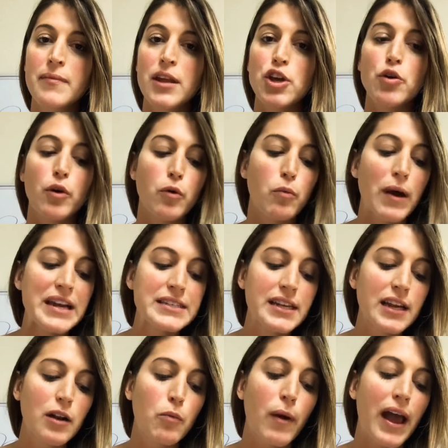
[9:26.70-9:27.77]
You're wasting
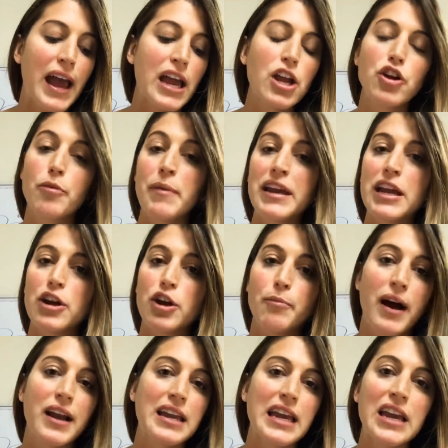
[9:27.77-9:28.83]
it away, you're making your
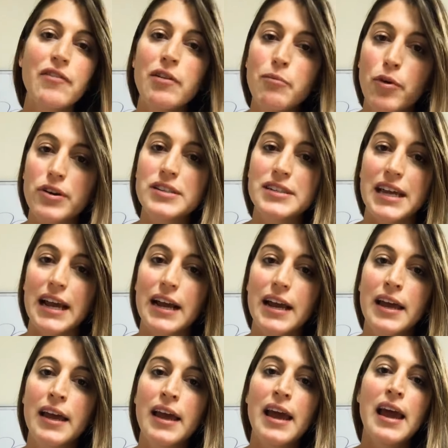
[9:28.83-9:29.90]
body even more sick,
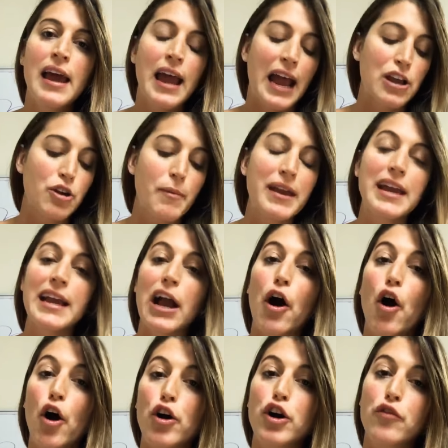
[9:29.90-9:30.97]
and you're making it
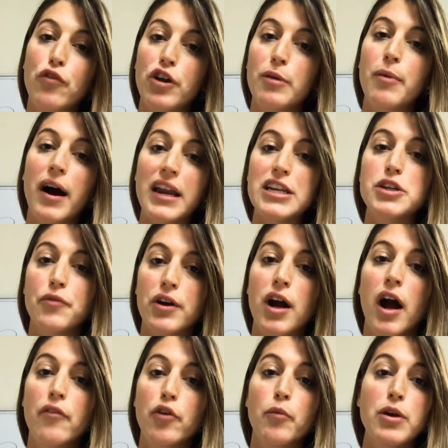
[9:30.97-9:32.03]
harder for your body to
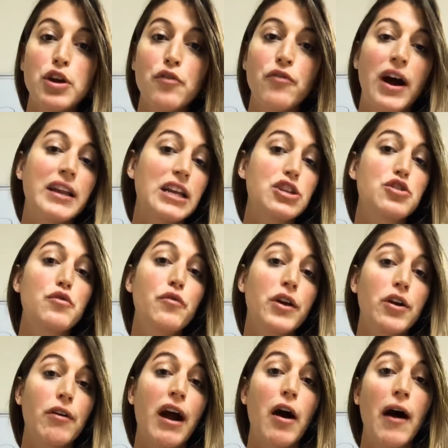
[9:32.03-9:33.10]
recover when you finally do
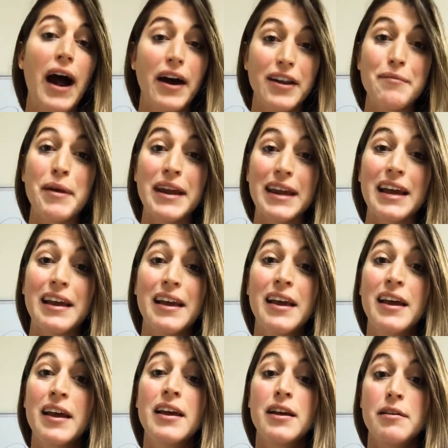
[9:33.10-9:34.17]
figure out how to
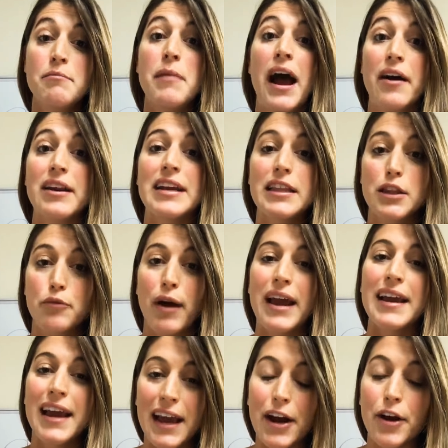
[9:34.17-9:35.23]
get the right
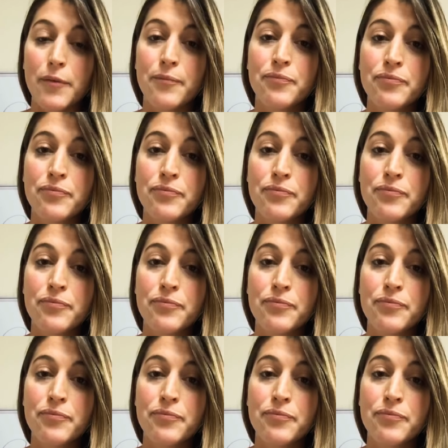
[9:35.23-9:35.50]
care.